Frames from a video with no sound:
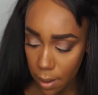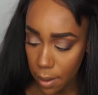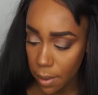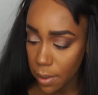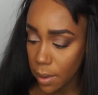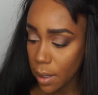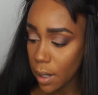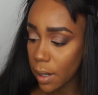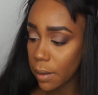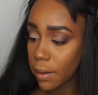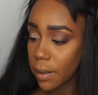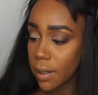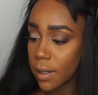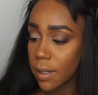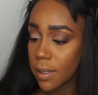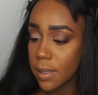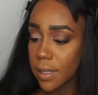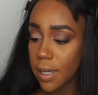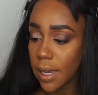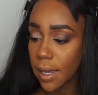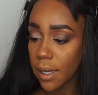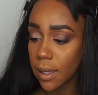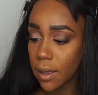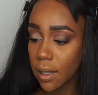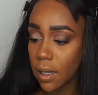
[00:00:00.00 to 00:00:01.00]
And then I'm going to
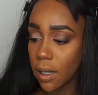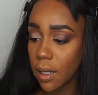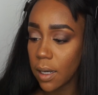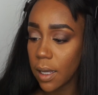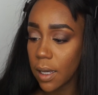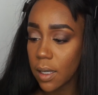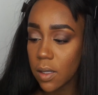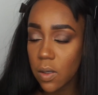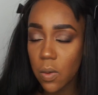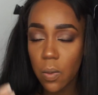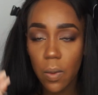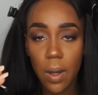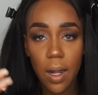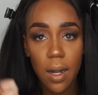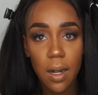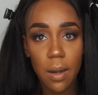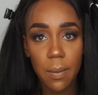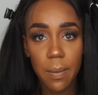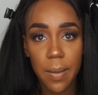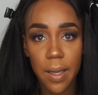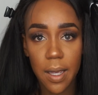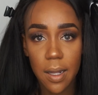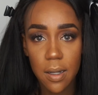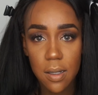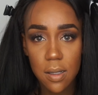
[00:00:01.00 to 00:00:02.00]
take the NYX Wonder
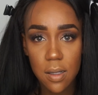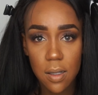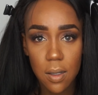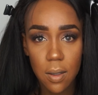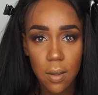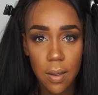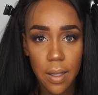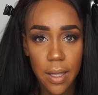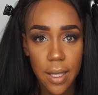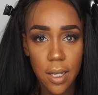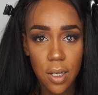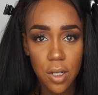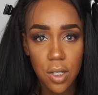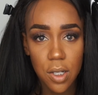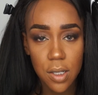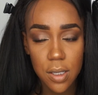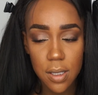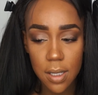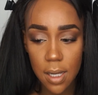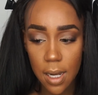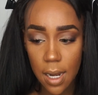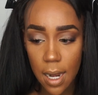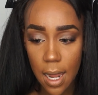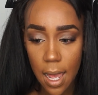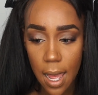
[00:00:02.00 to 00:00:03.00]
Pencil and
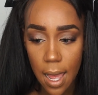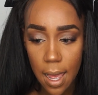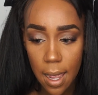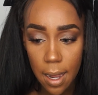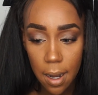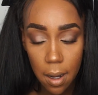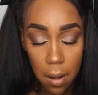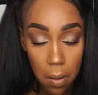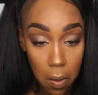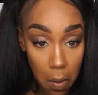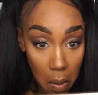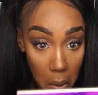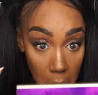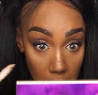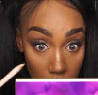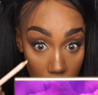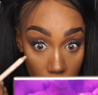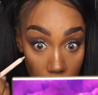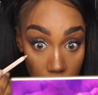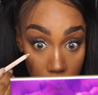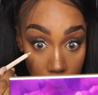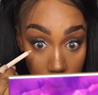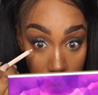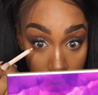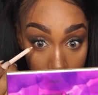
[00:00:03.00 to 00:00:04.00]
just line
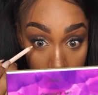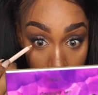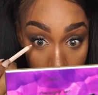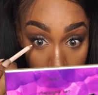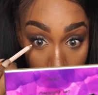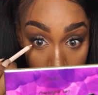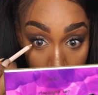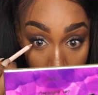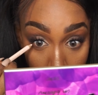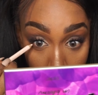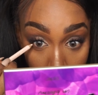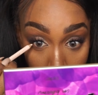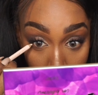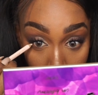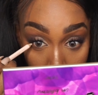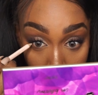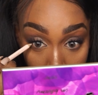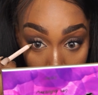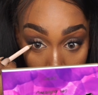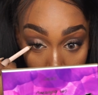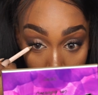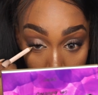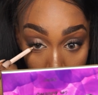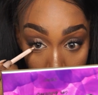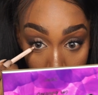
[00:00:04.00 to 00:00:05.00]
my
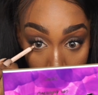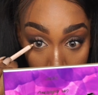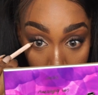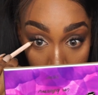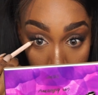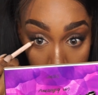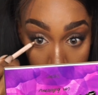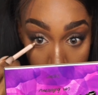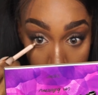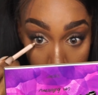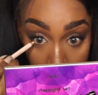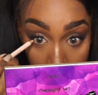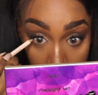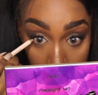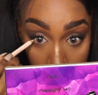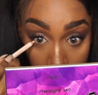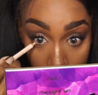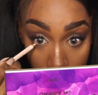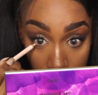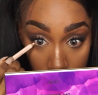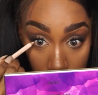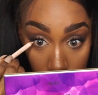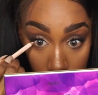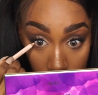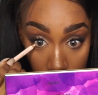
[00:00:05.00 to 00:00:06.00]
lash
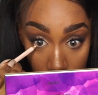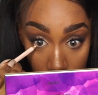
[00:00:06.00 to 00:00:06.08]
line,